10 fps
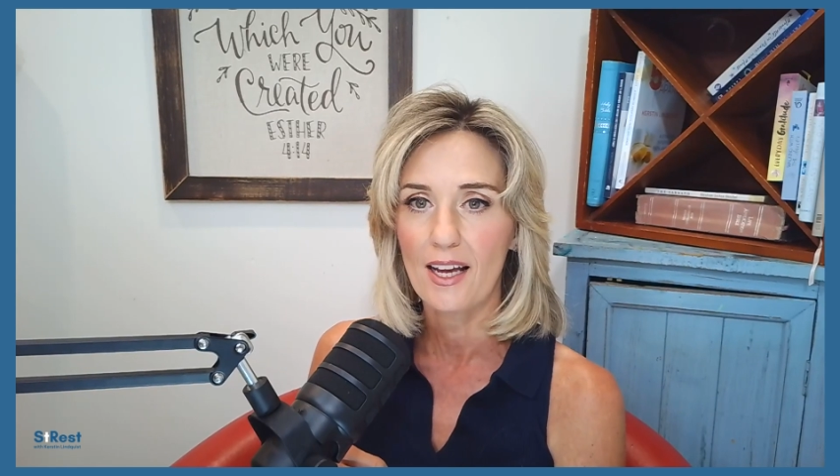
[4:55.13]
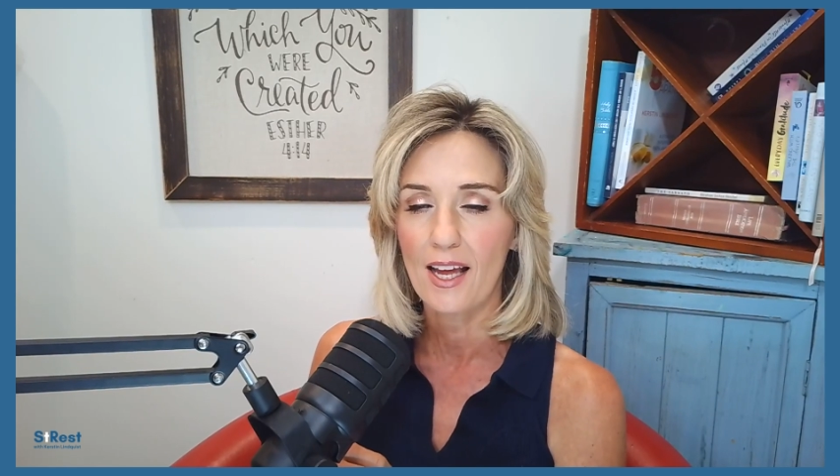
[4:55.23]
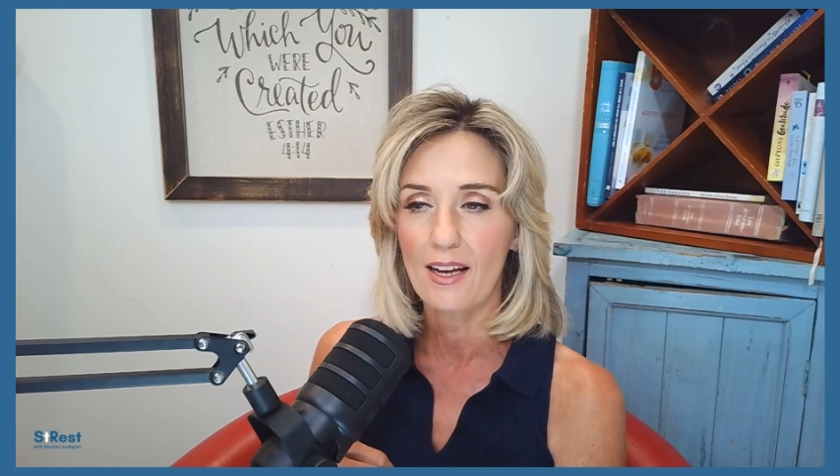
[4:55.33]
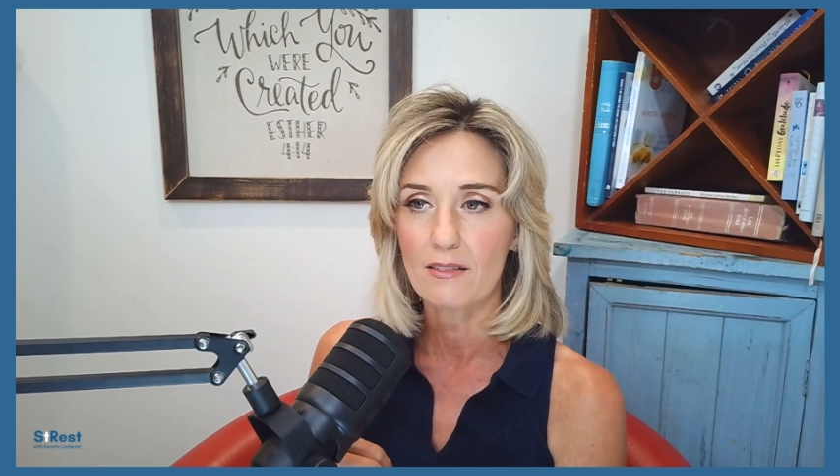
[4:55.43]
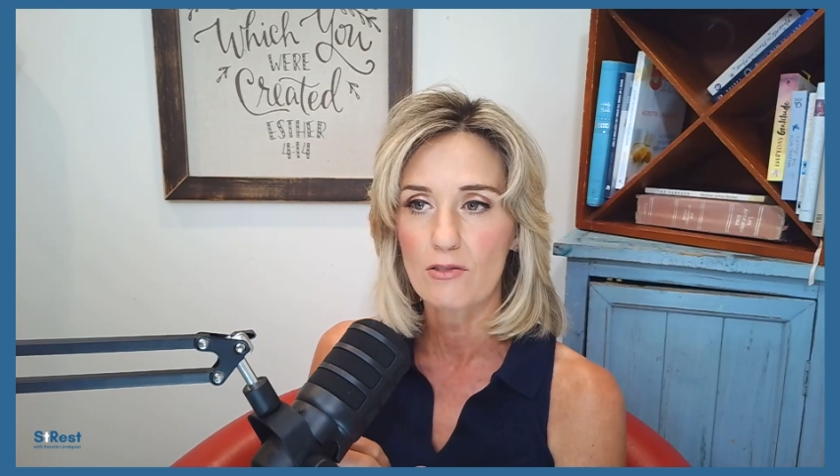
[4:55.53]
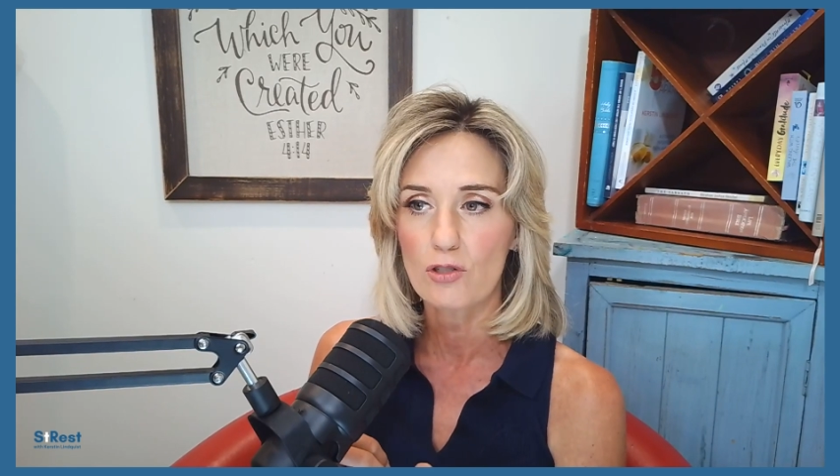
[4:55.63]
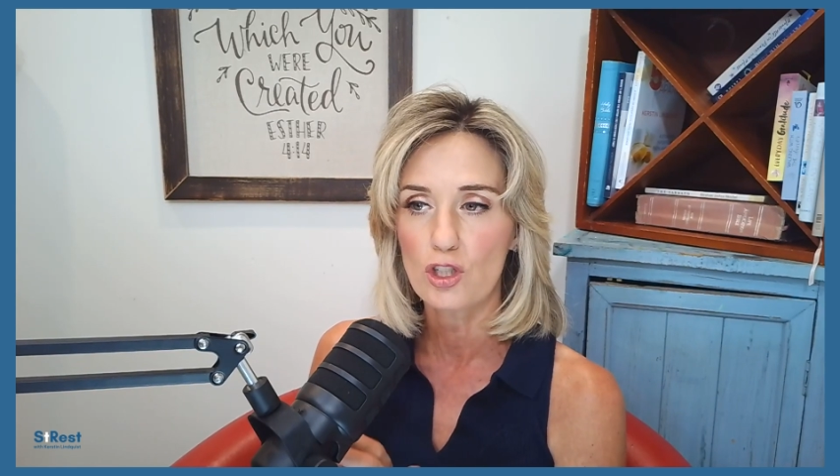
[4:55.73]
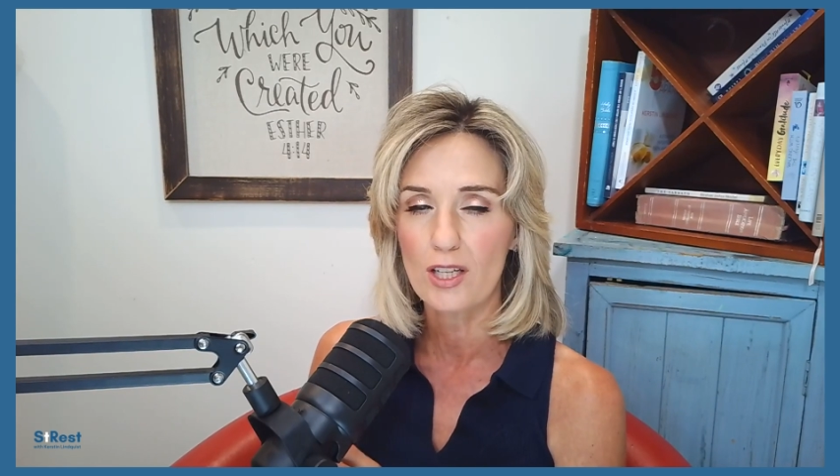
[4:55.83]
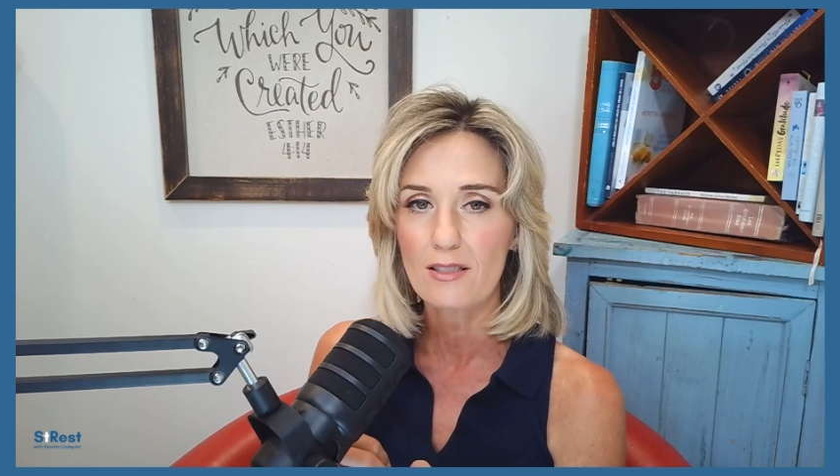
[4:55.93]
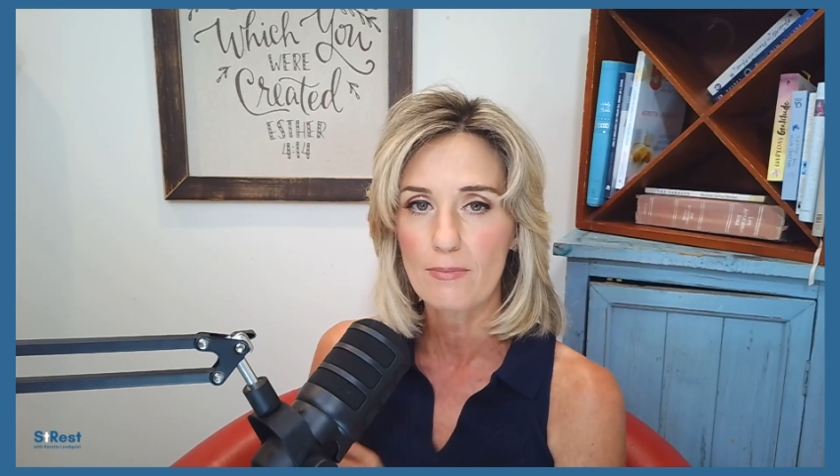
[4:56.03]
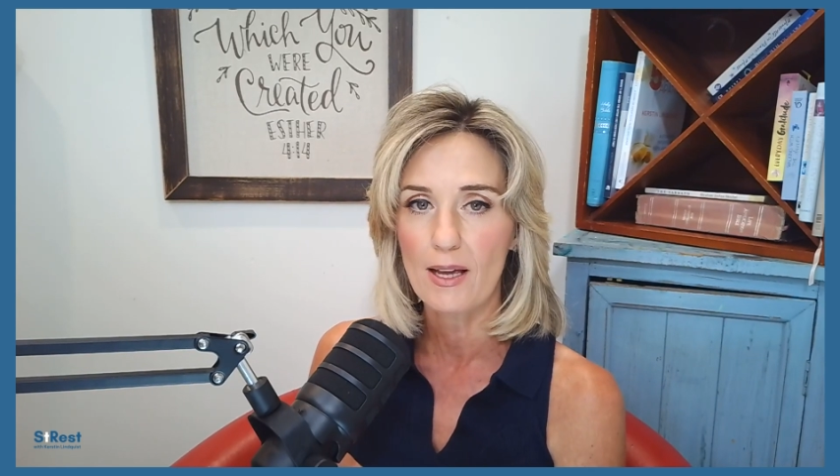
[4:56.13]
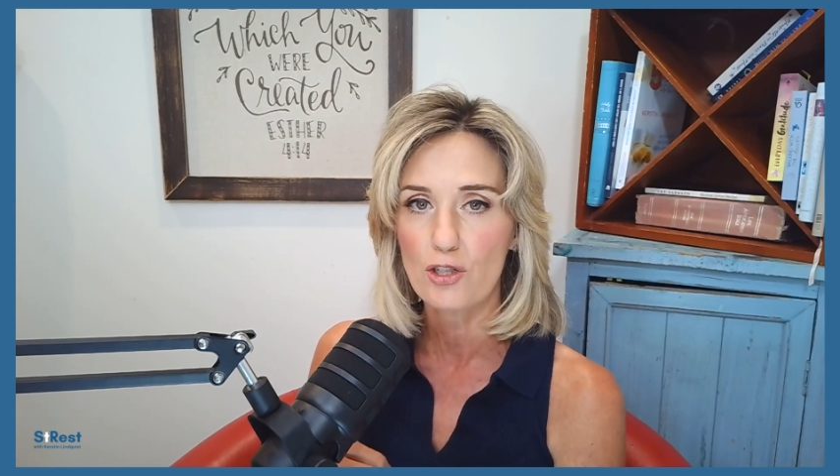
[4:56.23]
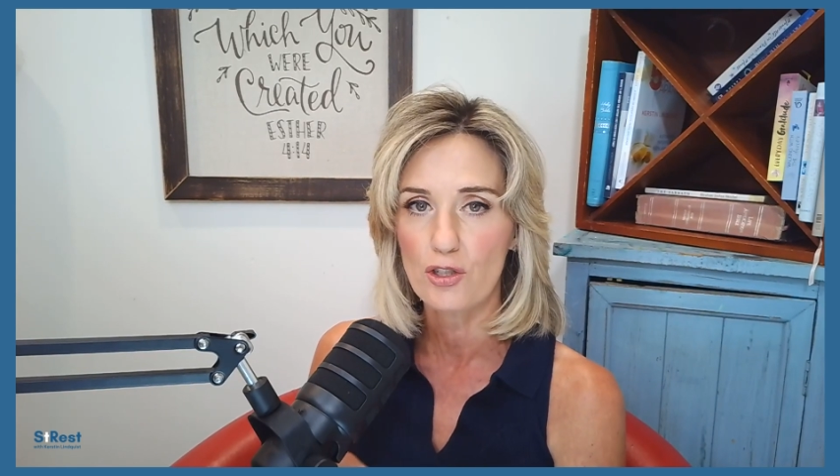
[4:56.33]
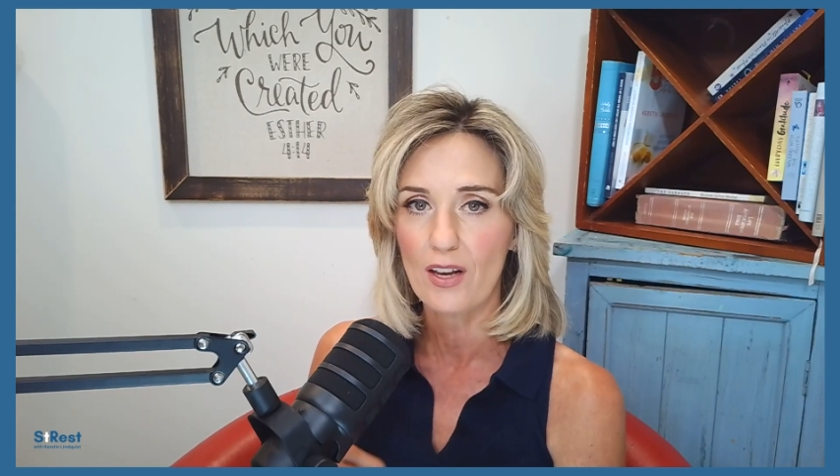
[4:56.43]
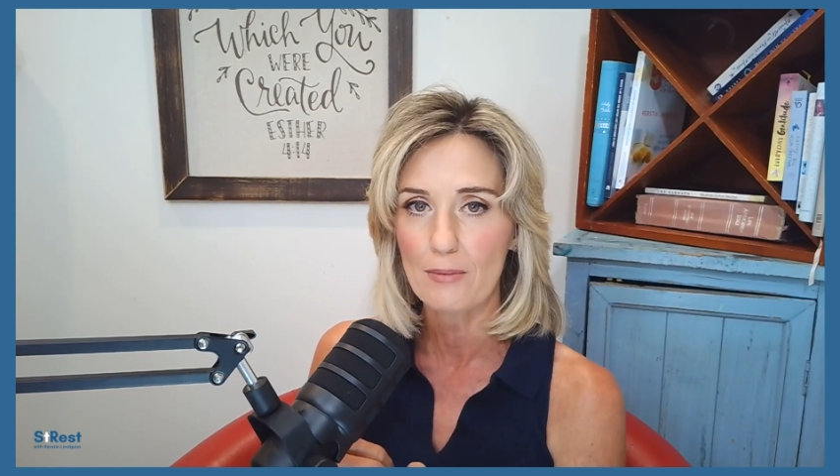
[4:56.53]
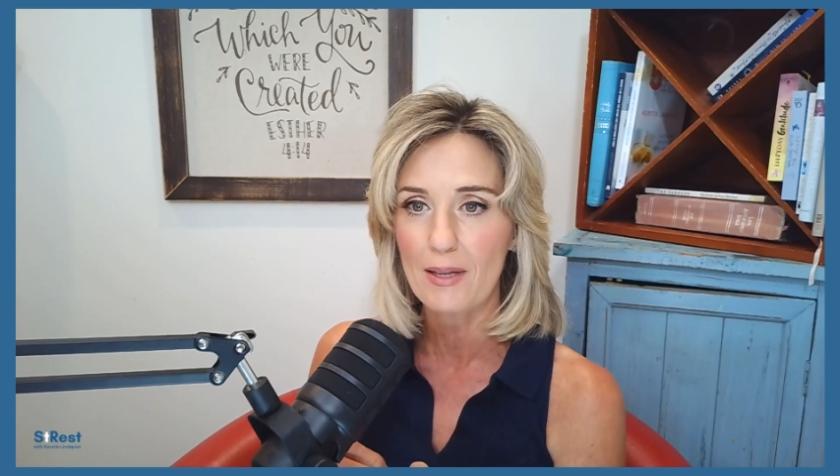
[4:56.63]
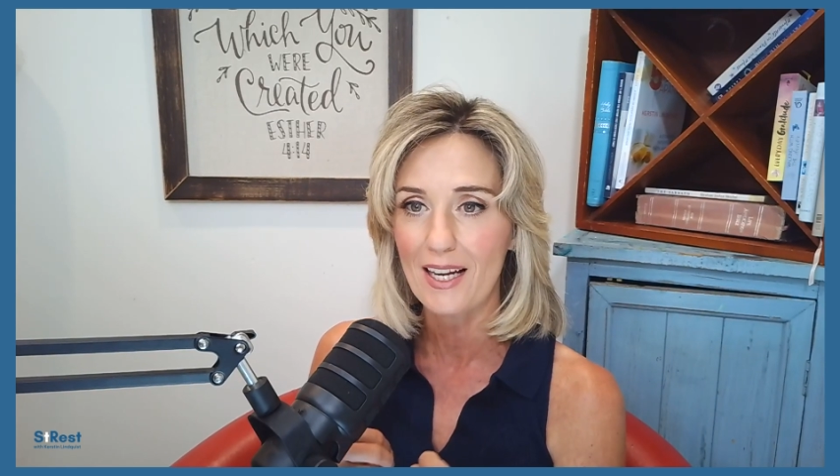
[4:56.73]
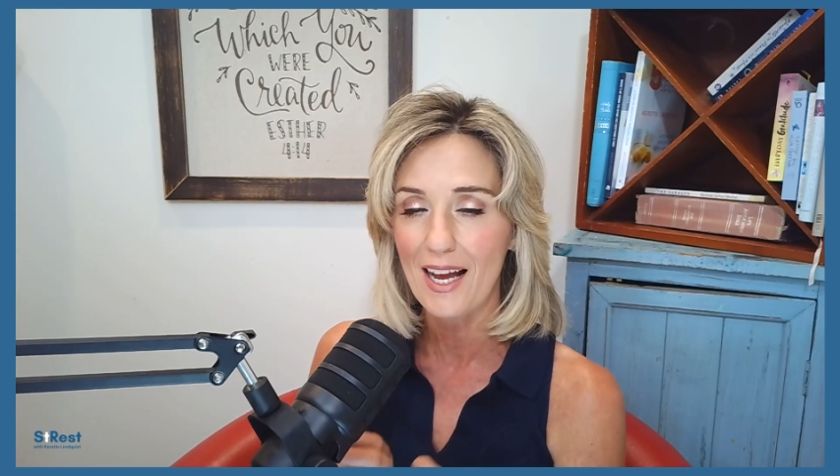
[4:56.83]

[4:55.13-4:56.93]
and just make sure that I'm getting